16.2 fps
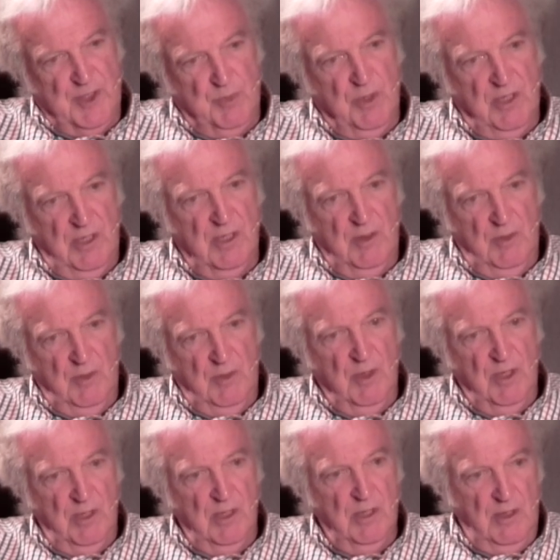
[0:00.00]

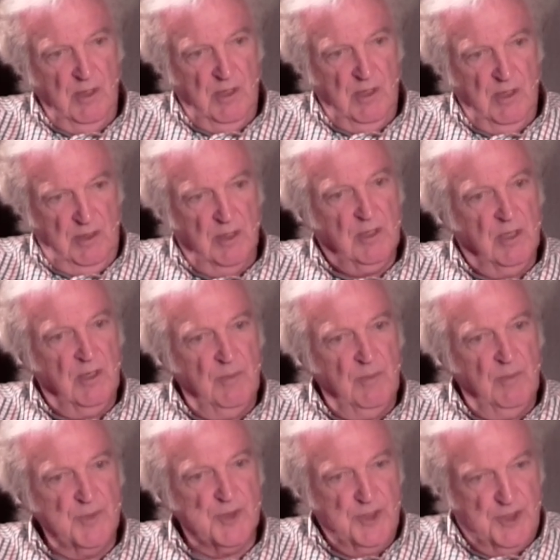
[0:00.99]
were
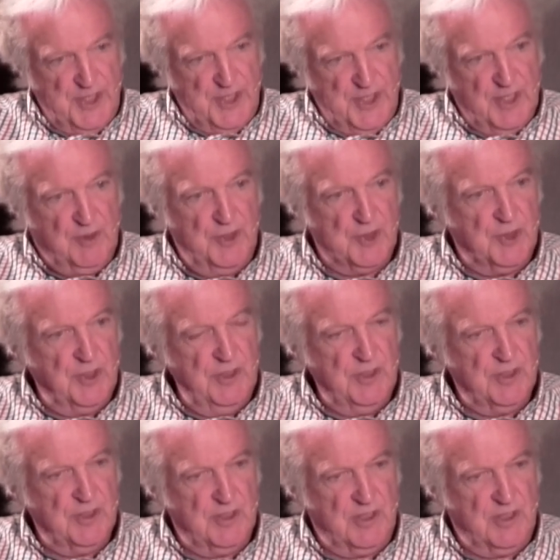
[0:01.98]
sincere Christians.